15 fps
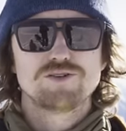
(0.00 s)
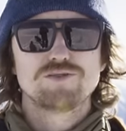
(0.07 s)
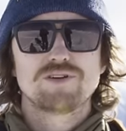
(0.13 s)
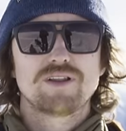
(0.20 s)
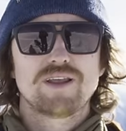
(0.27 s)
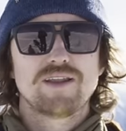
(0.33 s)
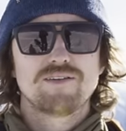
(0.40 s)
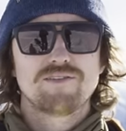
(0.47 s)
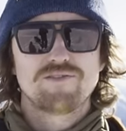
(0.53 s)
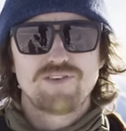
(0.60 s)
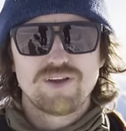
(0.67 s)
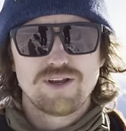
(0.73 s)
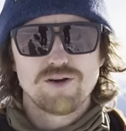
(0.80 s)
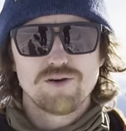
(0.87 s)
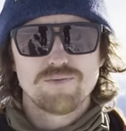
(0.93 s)
tuned till the end of the
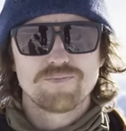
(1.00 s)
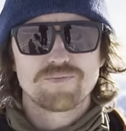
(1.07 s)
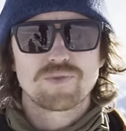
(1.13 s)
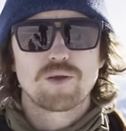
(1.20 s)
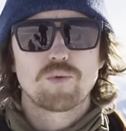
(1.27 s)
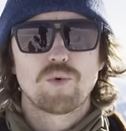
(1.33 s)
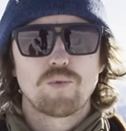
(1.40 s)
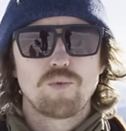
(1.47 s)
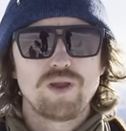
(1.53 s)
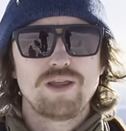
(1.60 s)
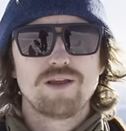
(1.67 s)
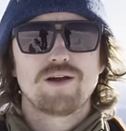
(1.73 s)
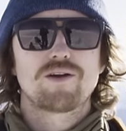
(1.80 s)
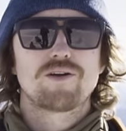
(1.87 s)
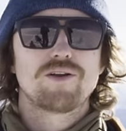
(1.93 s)
video where
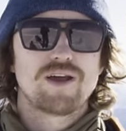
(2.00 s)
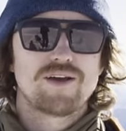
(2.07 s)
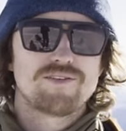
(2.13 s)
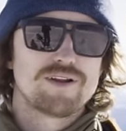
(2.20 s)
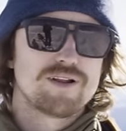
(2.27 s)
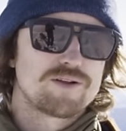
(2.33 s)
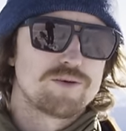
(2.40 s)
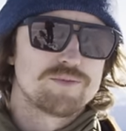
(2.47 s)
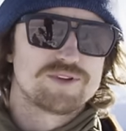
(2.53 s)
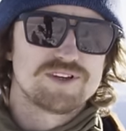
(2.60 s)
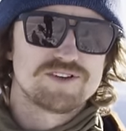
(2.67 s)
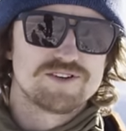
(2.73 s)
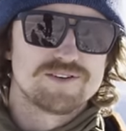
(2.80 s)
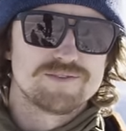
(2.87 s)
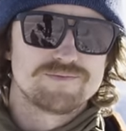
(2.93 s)
we are going to have a little
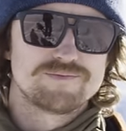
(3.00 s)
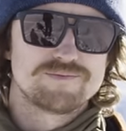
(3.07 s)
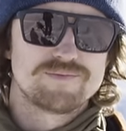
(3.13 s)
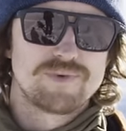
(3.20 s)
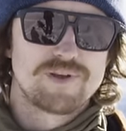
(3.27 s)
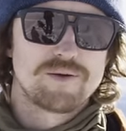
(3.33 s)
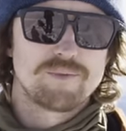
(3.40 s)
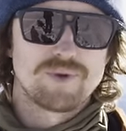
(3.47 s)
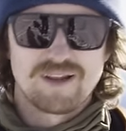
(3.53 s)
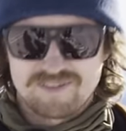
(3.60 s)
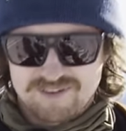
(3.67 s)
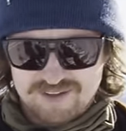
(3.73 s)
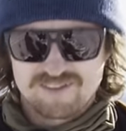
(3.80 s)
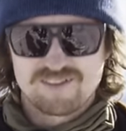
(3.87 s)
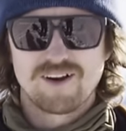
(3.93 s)
competition. So
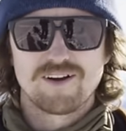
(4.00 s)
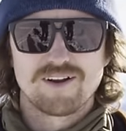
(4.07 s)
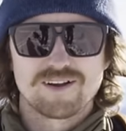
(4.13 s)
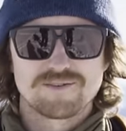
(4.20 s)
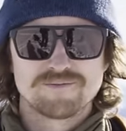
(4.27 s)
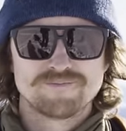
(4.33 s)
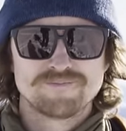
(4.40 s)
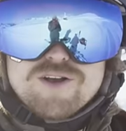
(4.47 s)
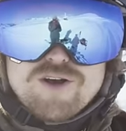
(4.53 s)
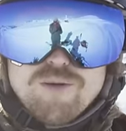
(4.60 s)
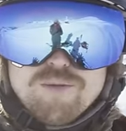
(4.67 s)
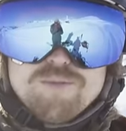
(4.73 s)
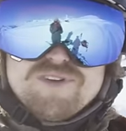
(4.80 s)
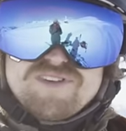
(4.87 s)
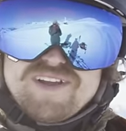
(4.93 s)
let's get started.
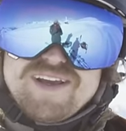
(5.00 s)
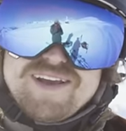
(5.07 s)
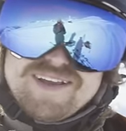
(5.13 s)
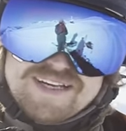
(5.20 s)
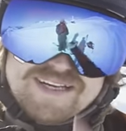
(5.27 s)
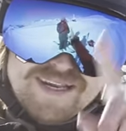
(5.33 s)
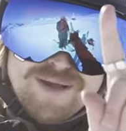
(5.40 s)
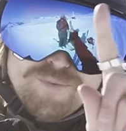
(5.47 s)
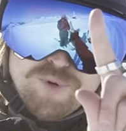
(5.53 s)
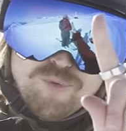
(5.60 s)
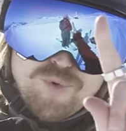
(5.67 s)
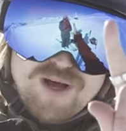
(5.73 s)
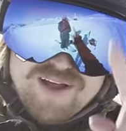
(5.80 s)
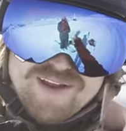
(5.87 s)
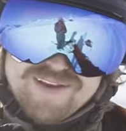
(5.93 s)
Common mistake number
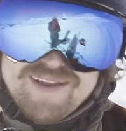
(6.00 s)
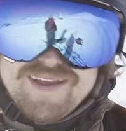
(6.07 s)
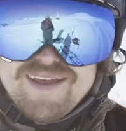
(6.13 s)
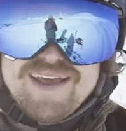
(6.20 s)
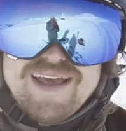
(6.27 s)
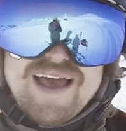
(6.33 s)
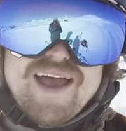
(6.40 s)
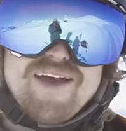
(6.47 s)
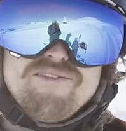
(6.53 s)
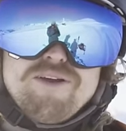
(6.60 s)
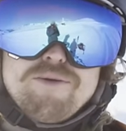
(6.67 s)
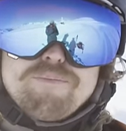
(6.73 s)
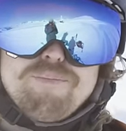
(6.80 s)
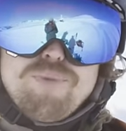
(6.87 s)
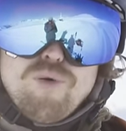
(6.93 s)
one,
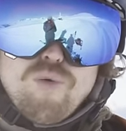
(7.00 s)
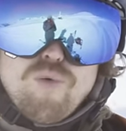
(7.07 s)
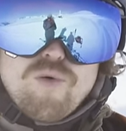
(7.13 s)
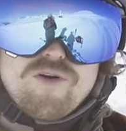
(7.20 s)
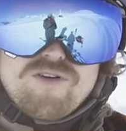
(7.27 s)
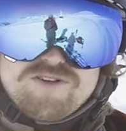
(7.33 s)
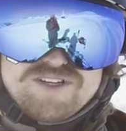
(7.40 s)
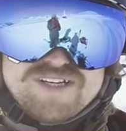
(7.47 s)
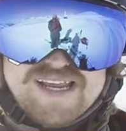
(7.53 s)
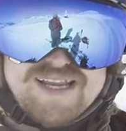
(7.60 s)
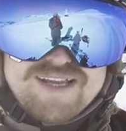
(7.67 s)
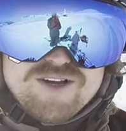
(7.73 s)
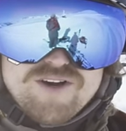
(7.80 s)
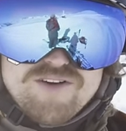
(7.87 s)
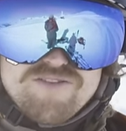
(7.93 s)
having poor
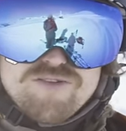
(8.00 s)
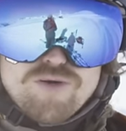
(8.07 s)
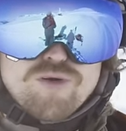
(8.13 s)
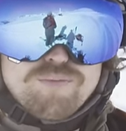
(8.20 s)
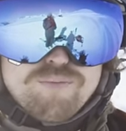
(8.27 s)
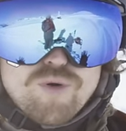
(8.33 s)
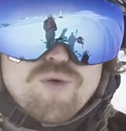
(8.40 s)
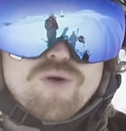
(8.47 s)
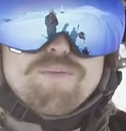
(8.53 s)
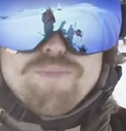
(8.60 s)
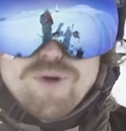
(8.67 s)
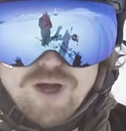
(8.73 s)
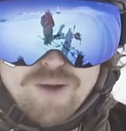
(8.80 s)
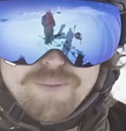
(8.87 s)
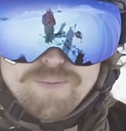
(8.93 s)
takeoffs or poor
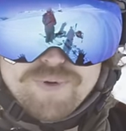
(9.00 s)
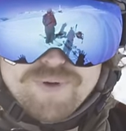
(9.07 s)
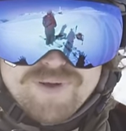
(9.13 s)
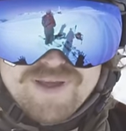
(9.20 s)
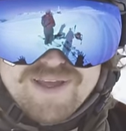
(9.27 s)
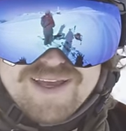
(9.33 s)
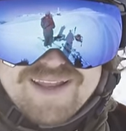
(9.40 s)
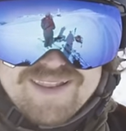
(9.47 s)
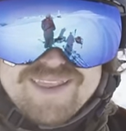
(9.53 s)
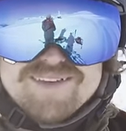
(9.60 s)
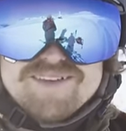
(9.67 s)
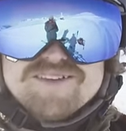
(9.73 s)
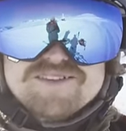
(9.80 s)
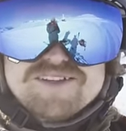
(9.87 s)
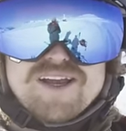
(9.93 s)
pop.
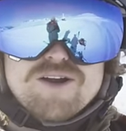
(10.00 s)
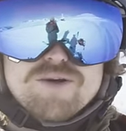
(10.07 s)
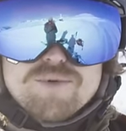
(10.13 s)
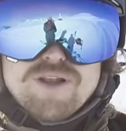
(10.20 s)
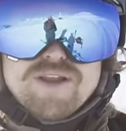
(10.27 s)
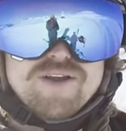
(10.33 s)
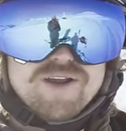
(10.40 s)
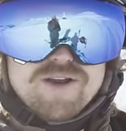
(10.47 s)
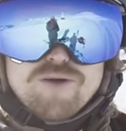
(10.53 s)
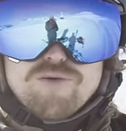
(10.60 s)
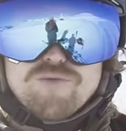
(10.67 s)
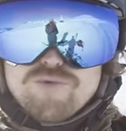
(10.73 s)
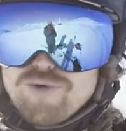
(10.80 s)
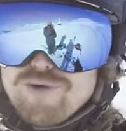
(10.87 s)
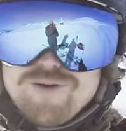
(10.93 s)
This is terrible and gonna
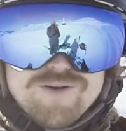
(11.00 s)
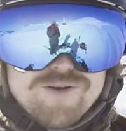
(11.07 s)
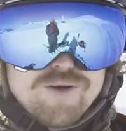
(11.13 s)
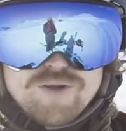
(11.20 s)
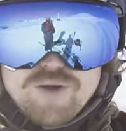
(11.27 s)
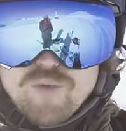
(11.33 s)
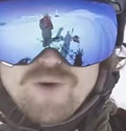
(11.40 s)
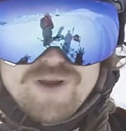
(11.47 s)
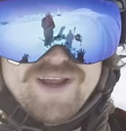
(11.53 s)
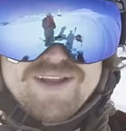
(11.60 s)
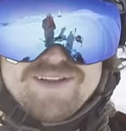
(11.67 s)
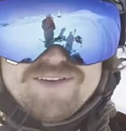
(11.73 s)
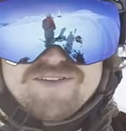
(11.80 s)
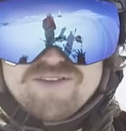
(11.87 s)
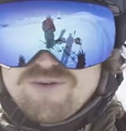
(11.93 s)
ruin all your one
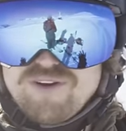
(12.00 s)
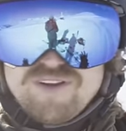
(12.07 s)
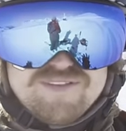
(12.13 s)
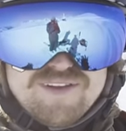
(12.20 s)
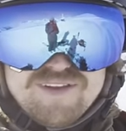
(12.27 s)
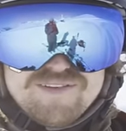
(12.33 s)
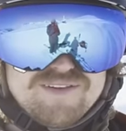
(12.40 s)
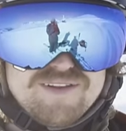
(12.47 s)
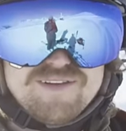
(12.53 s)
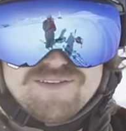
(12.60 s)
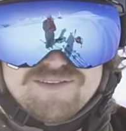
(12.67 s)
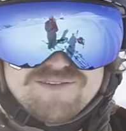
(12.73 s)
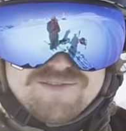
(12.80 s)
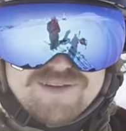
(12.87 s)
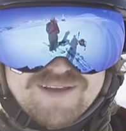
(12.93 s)
eighties, three
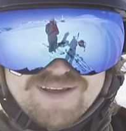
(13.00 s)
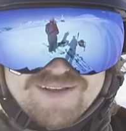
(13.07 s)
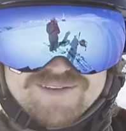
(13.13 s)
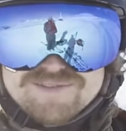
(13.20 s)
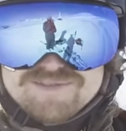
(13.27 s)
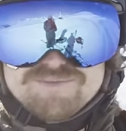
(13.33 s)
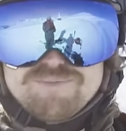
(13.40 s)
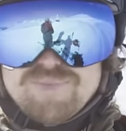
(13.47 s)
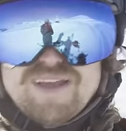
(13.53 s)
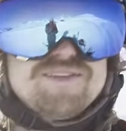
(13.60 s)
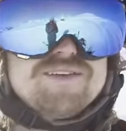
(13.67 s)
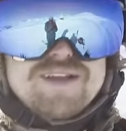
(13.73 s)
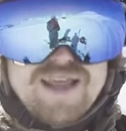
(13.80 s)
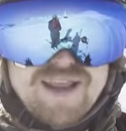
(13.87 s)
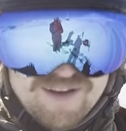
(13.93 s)
sixties, and
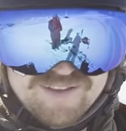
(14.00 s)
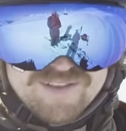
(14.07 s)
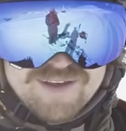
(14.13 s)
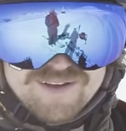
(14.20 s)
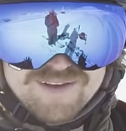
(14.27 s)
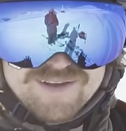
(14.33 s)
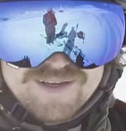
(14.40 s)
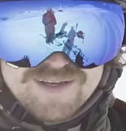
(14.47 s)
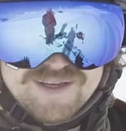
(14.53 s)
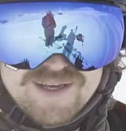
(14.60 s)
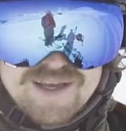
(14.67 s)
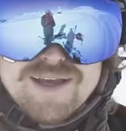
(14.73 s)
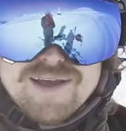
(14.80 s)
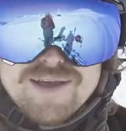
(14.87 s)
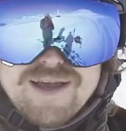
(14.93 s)
basically anything.
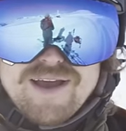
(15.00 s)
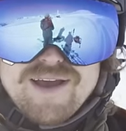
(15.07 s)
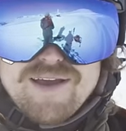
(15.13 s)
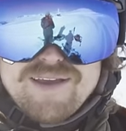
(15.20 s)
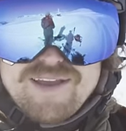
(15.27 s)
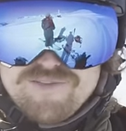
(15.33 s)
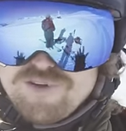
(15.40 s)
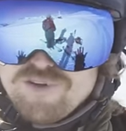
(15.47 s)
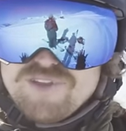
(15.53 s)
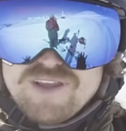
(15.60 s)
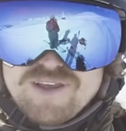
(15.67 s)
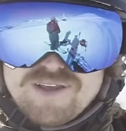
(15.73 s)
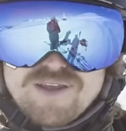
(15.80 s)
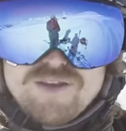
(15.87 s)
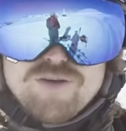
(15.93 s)
If you
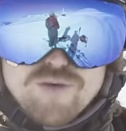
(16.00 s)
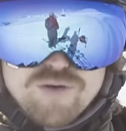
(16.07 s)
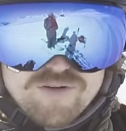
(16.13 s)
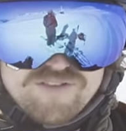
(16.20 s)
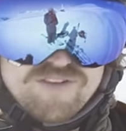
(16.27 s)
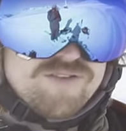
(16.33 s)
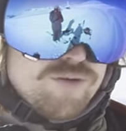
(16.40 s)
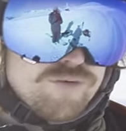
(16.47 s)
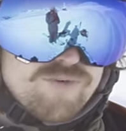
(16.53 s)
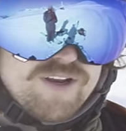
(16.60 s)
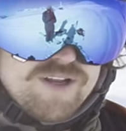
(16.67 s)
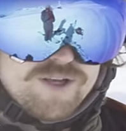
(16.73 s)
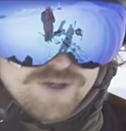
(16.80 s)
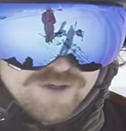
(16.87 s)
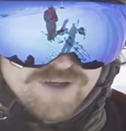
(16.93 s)
think yours is
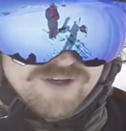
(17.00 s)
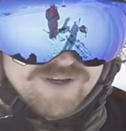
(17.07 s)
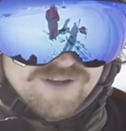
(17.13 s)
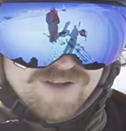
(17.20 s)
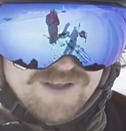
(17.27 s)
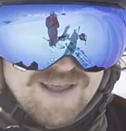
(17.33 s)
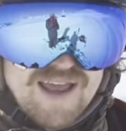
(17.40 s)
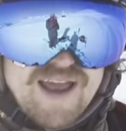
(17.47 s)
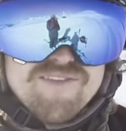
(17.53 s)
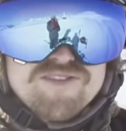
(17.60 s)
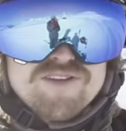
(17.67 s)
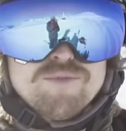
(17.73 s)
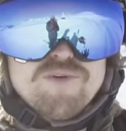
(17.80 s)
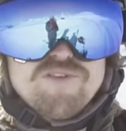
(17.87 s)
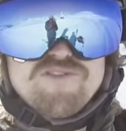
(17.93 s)
already good, have
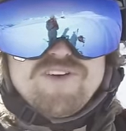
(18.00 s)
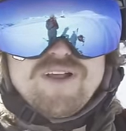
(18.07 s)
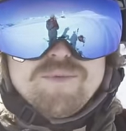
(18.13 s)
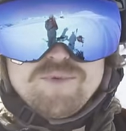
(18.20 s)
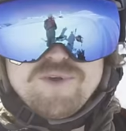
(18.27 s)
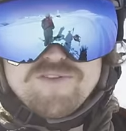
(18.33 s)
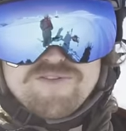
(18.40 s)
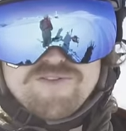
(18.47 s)
someone film you